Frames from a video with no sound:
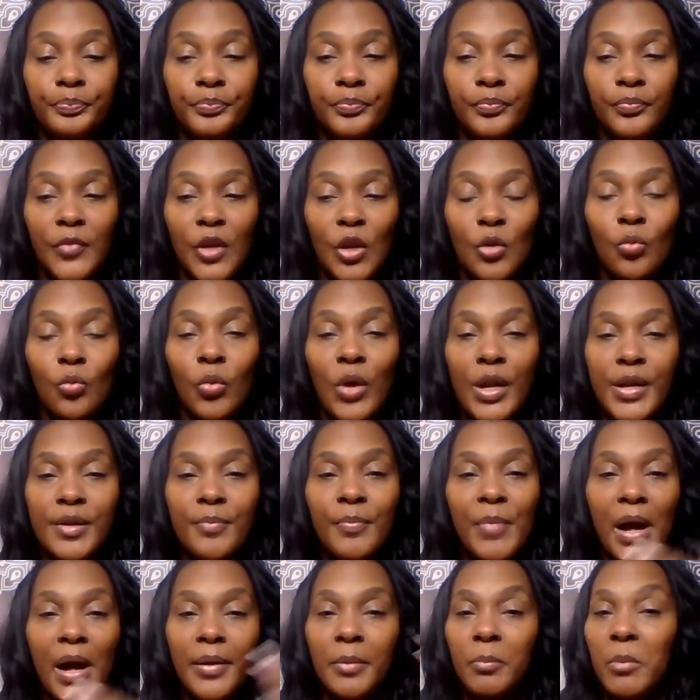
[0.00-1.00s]
written
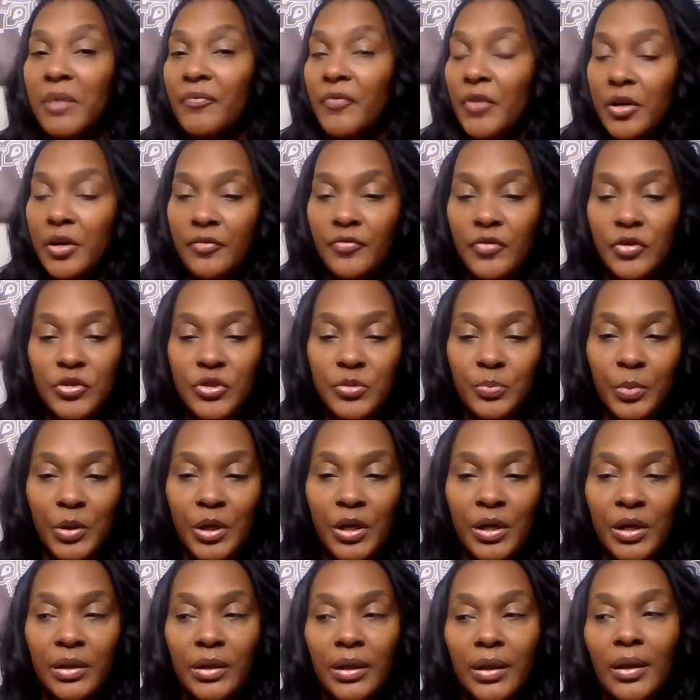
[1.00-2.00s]
about in my very first
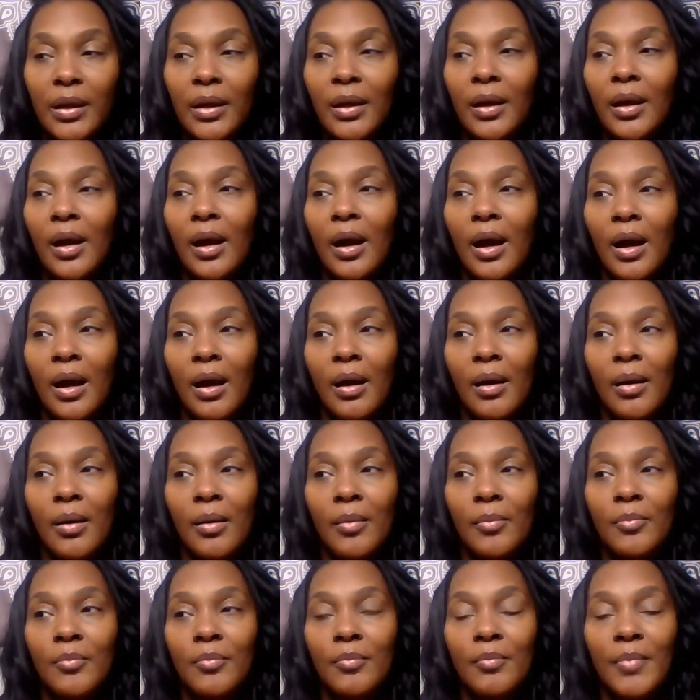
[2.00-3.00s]
book,
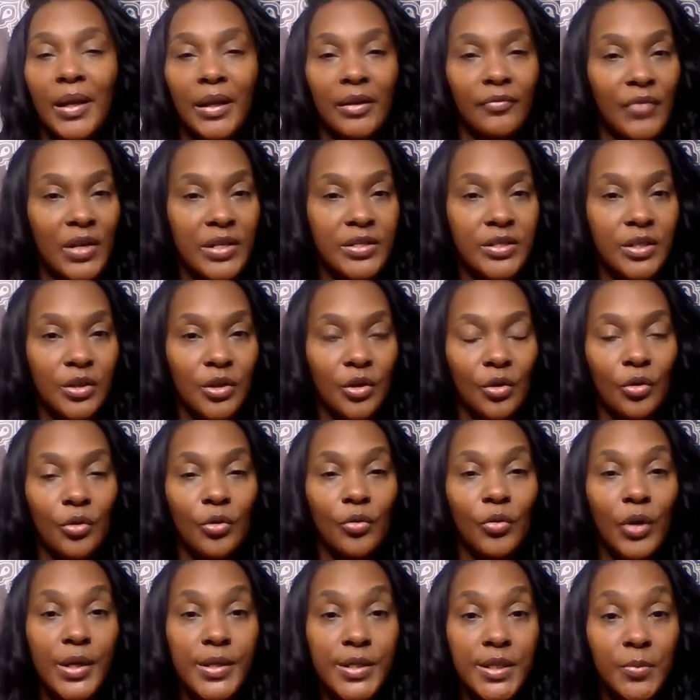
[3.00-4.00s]
Manifesting Your Own
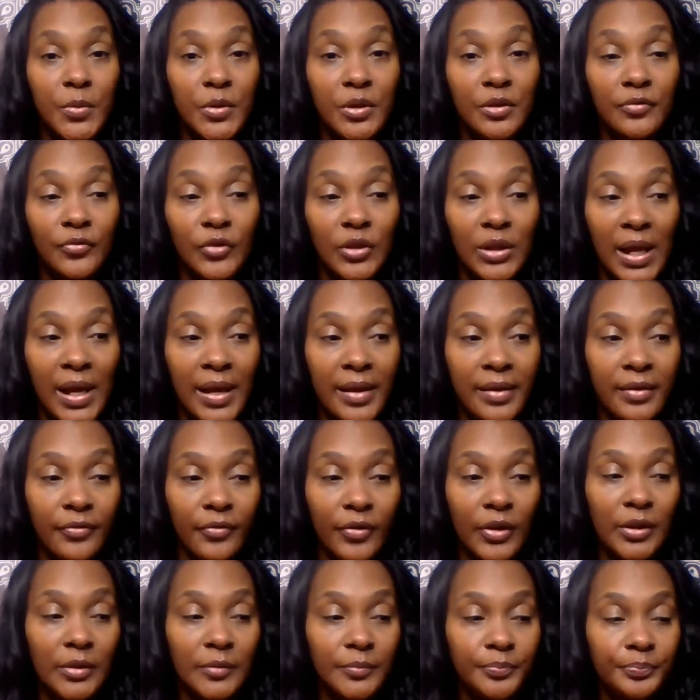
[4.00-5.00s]
Crazy Beautiful Life.
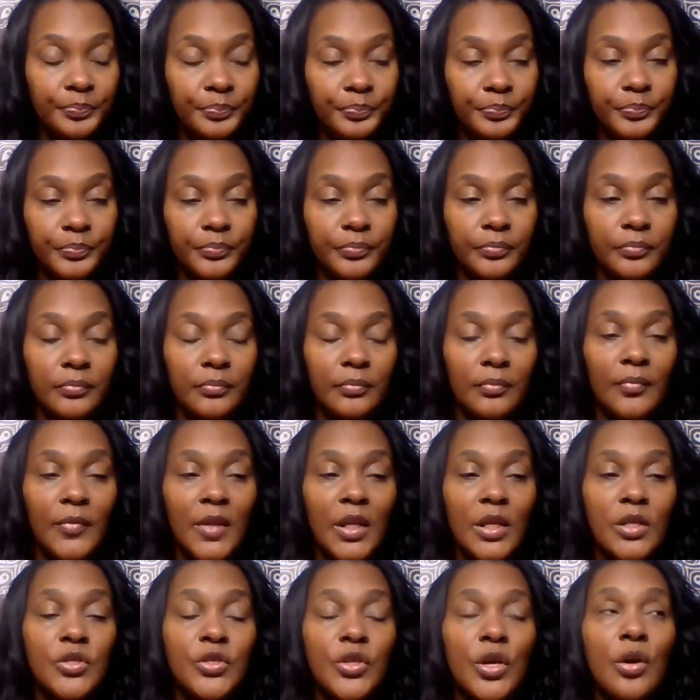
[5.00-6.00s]

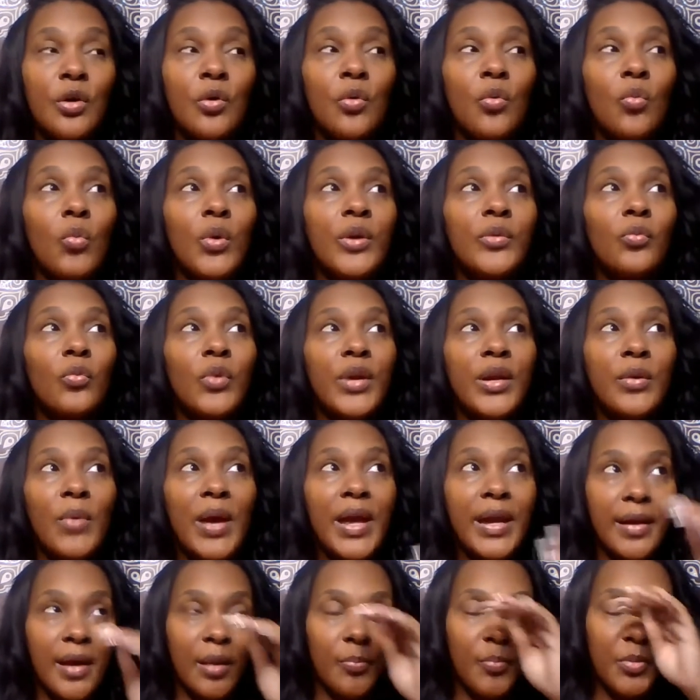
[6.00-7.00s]
So, when we
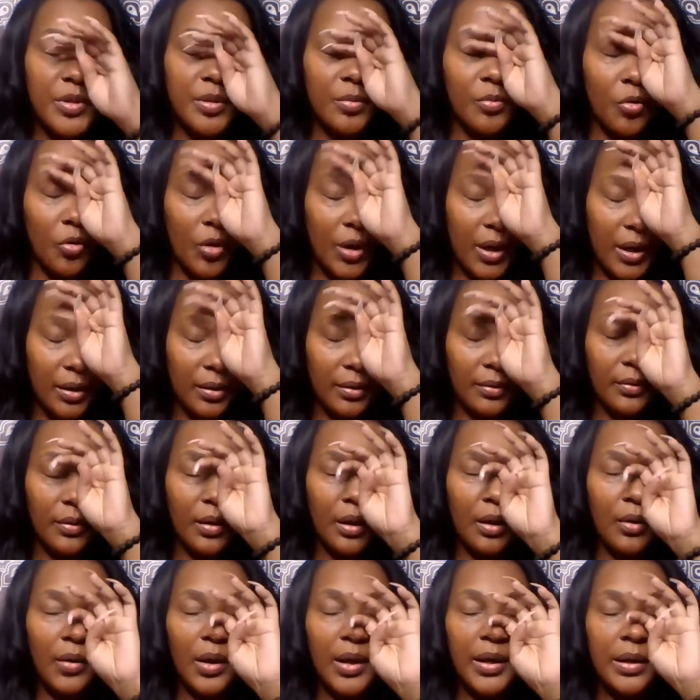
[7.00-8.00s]
wake up in the morning,
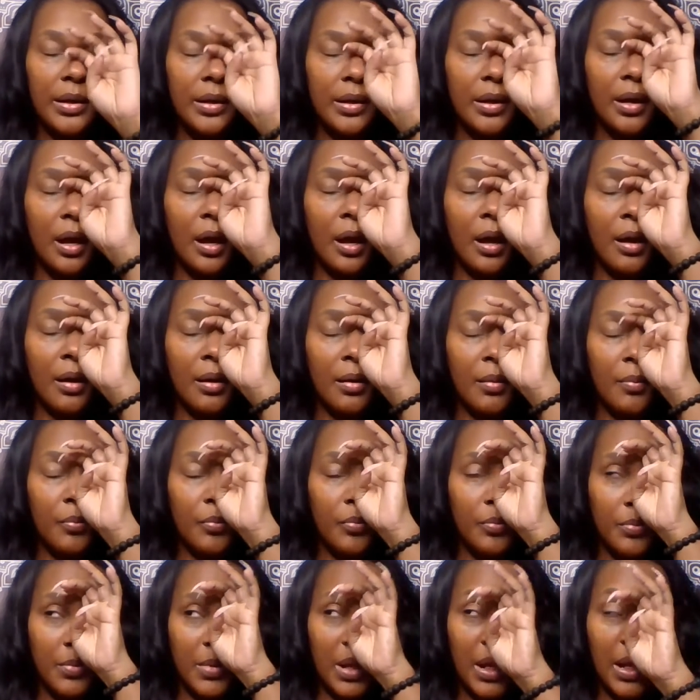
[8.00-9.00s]
right, a
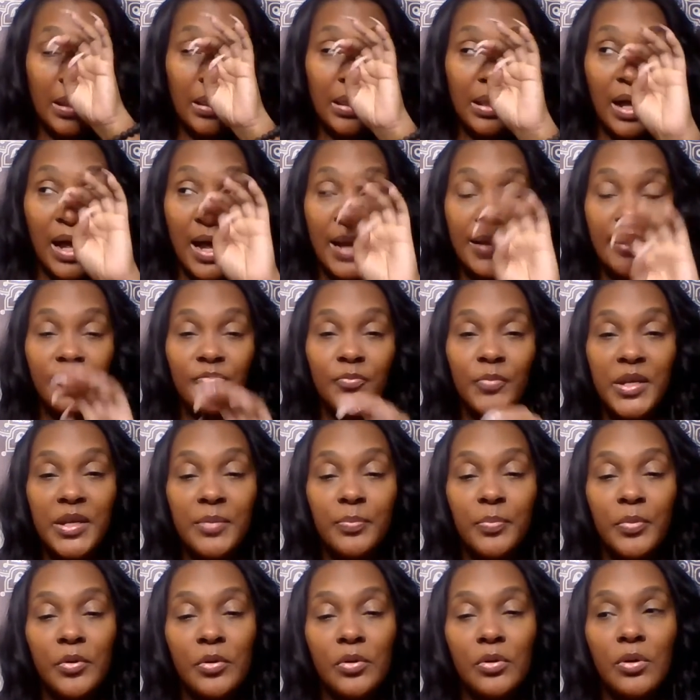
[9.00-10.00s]
lot of
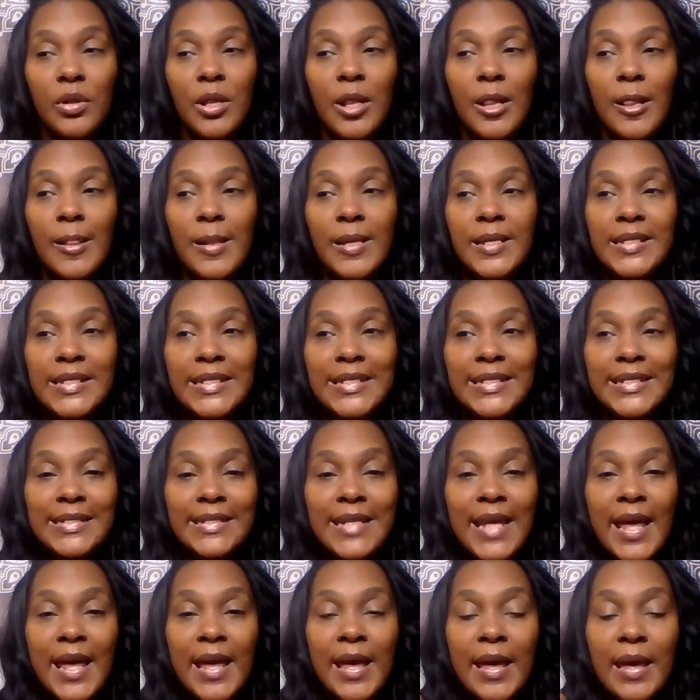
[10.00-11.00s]
people
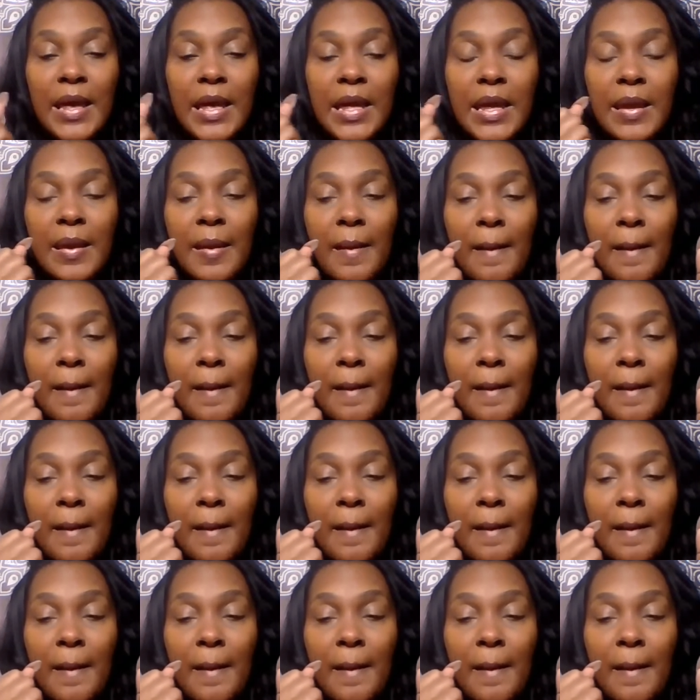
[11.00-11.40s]
they